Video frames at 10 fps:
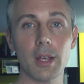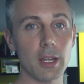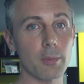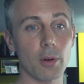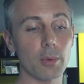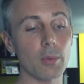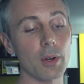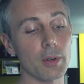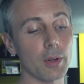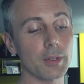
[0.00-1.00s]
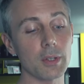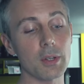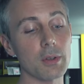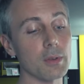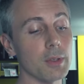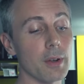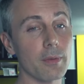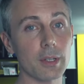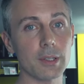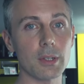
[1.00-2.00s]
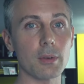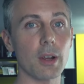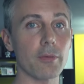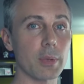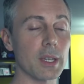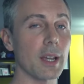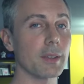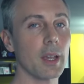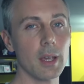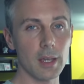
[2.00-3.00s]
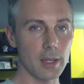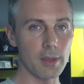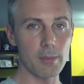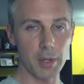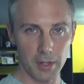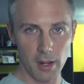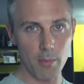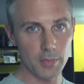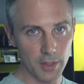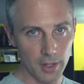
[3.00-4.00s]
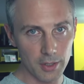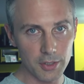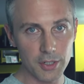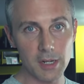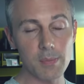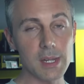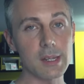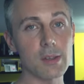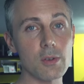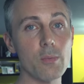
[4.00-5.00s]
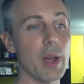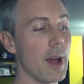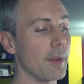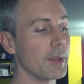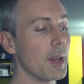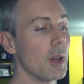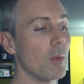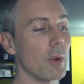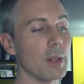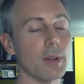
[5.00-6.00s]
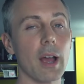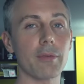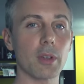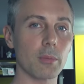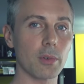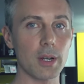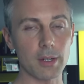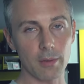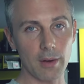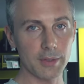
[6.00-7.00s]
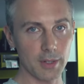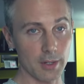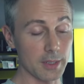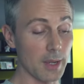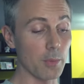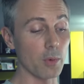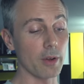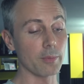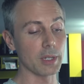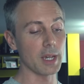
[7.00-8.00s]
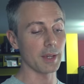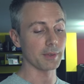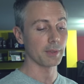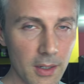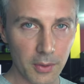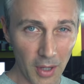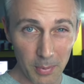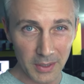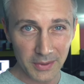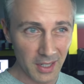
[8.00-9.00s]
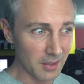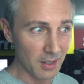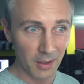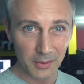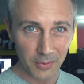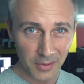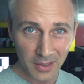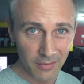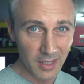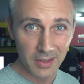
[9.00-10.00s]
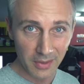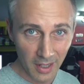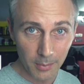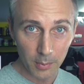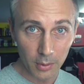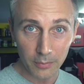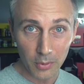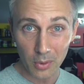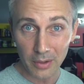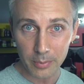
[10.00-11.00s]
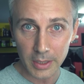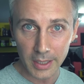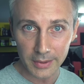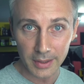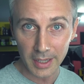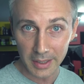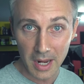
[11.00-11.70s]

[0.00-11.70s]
and you probably won't notice a huge difference to your FPS. It then becomes a GPU bound where you'd have to upgrade your graphics card to get more FPS. With that being said, the RX 470 is capable of more FPS in that